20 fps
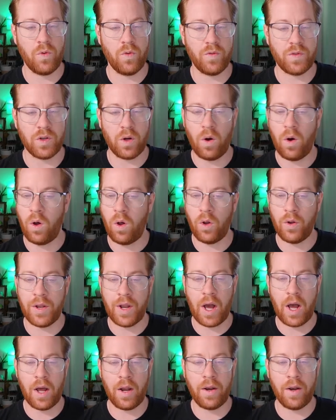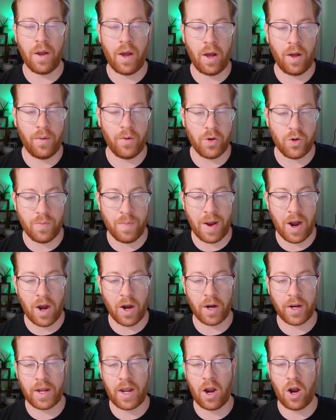removes all
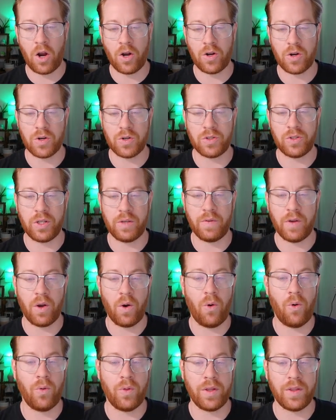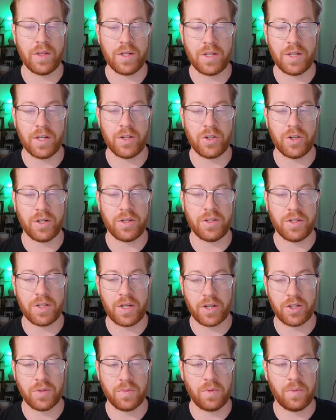non-numeric characters, leaving only the digits,
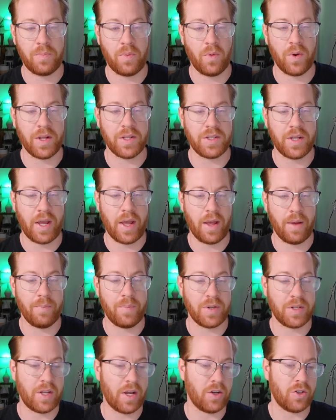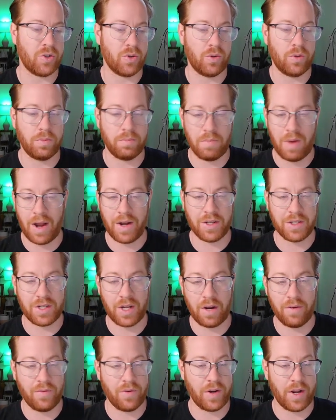decimal points, and potential minus
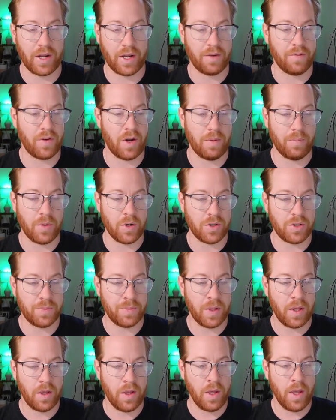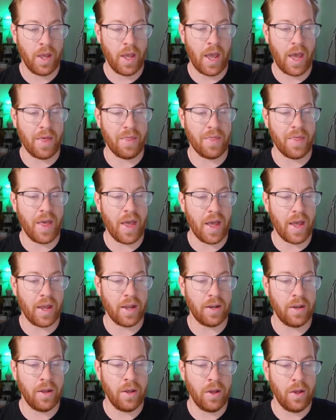sign for negative numbers. And
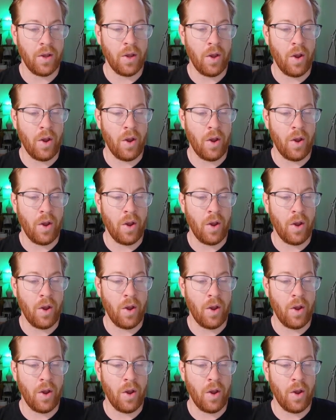then